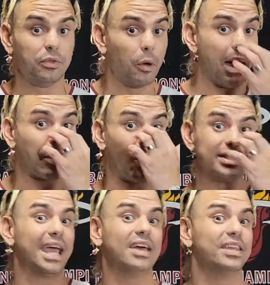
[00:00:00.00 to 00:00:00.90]
no matter
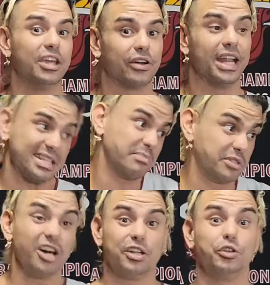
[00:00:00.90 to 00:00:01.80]
what day of the year it is.
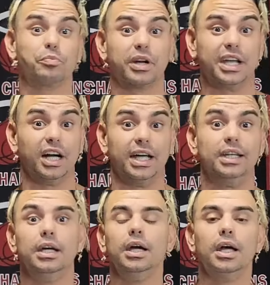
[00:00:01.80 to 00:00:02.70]
I'm gonna do pretty good.